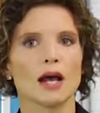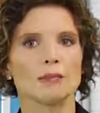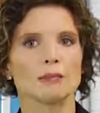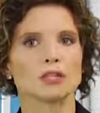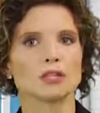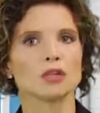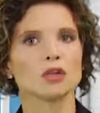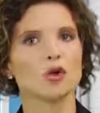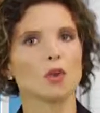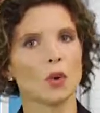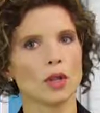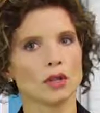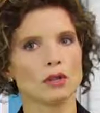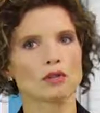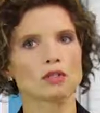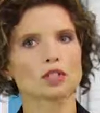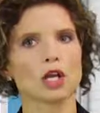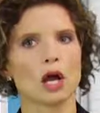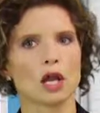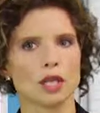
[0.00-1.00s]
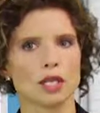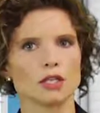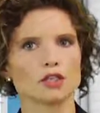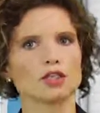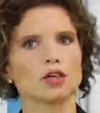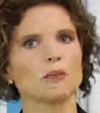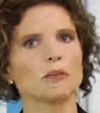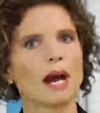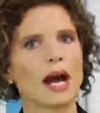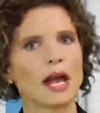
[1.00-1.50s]
so that when you're talking
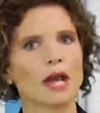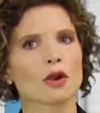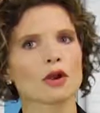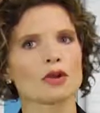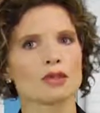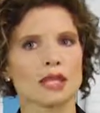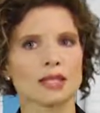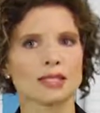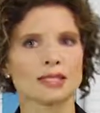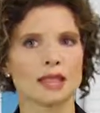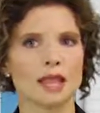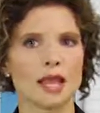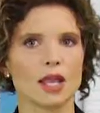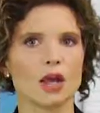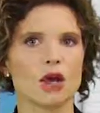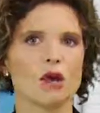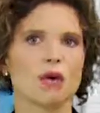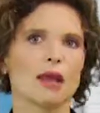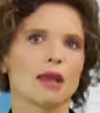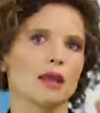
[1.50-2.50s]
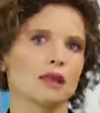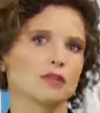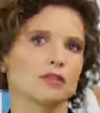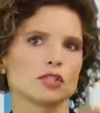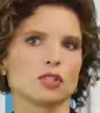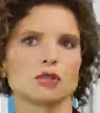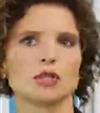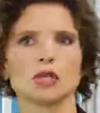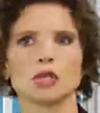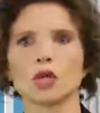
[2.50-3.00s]
to a buyer and they say, oh, I have
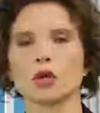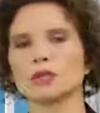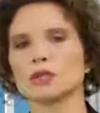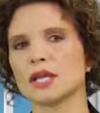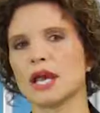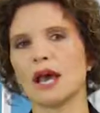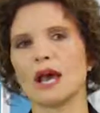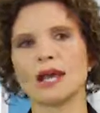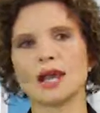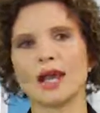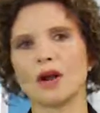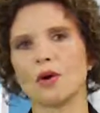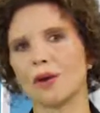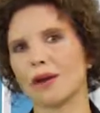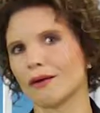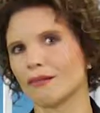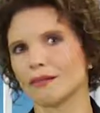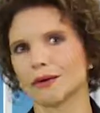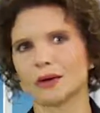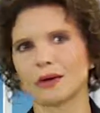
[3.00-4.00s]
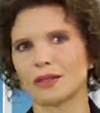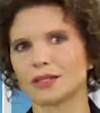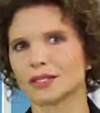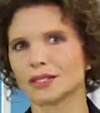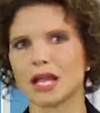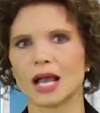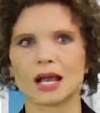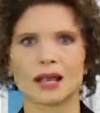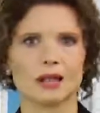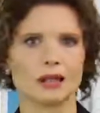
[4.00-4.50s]
student loan debt, however, it's
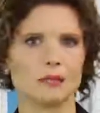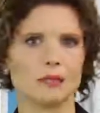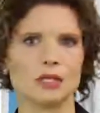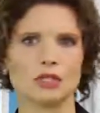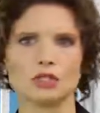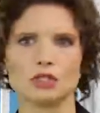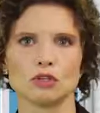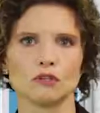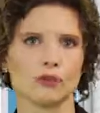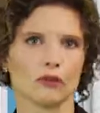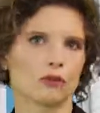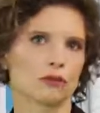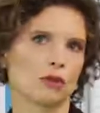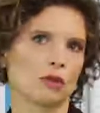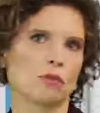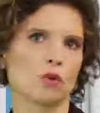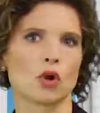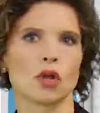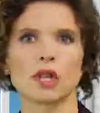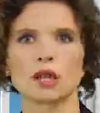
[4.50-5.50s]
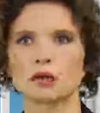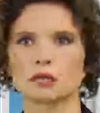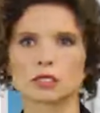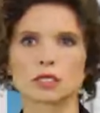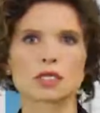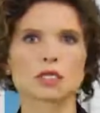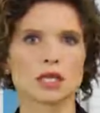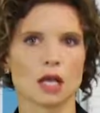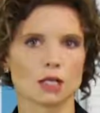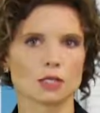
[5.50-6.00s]
not going to be due for 3 more years
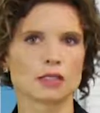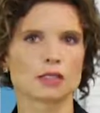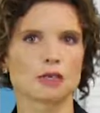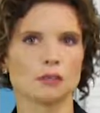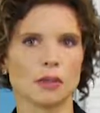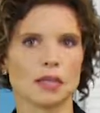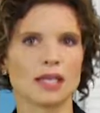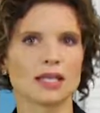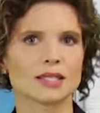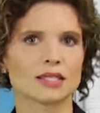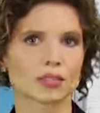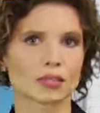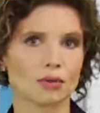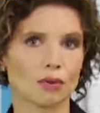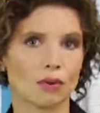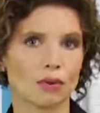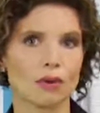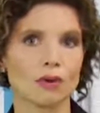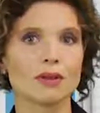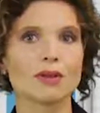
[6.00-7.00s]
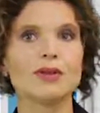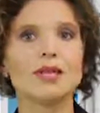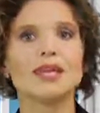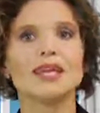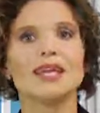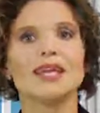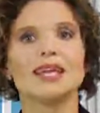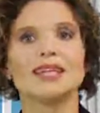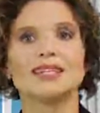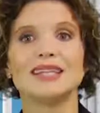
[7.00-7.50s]
because I'll still be in school.
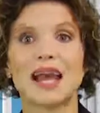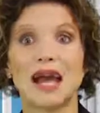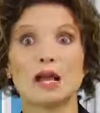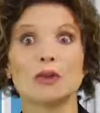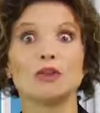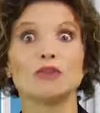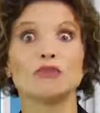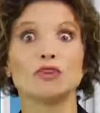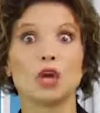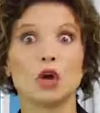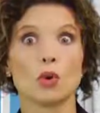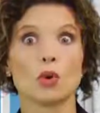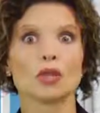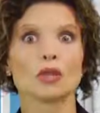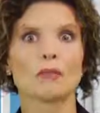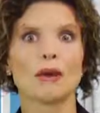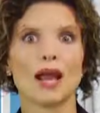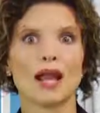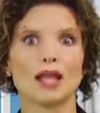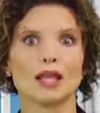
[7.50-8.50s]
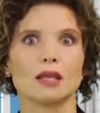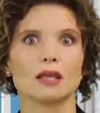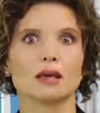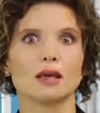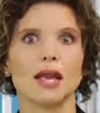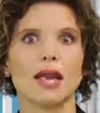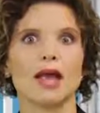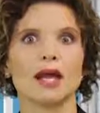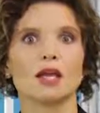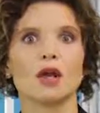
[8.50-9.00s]
Now you know in the back of your
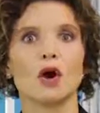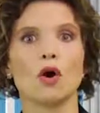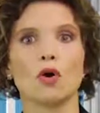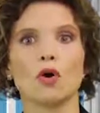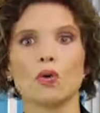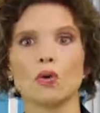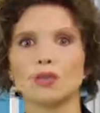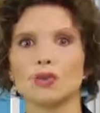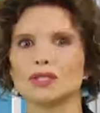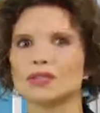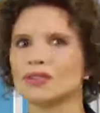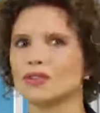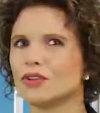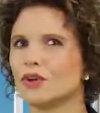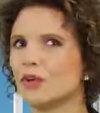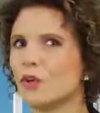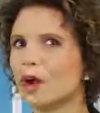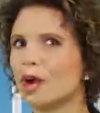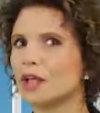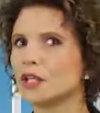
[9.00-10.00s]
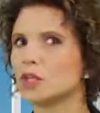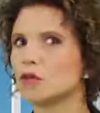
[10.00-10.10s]
head, oh, you know what?